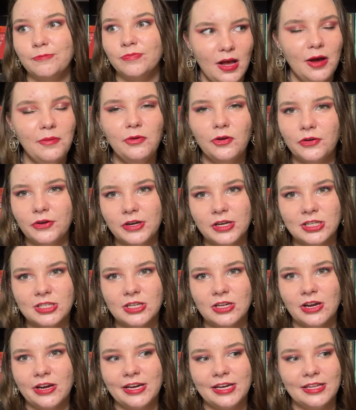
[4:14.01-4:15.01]
I'm not going to
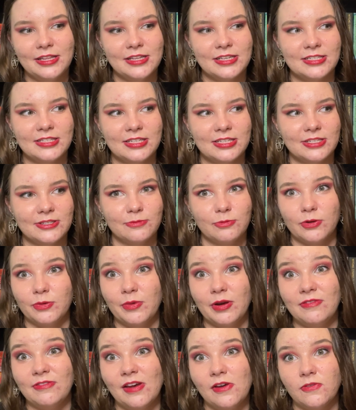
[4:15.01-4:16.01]
deny it. This is one of my
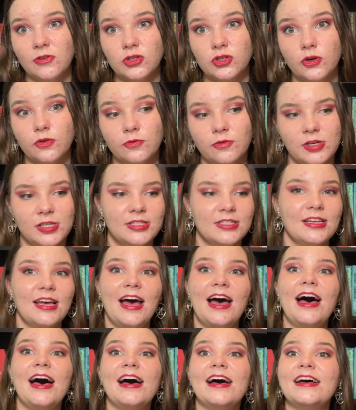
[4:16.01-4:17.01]
favourite genres
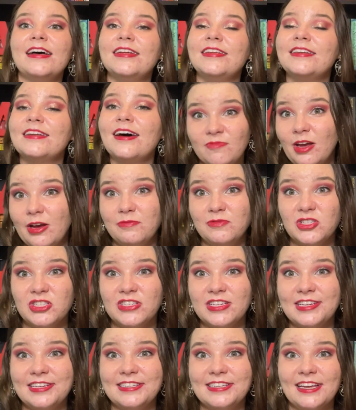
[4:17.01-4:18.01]
and I'm just
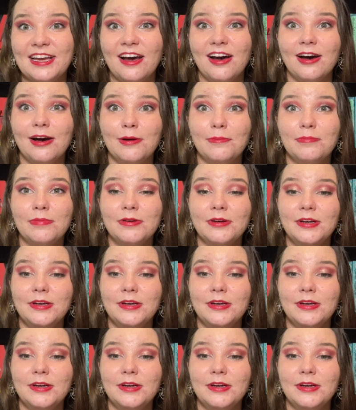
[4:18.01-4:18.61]
eating it up.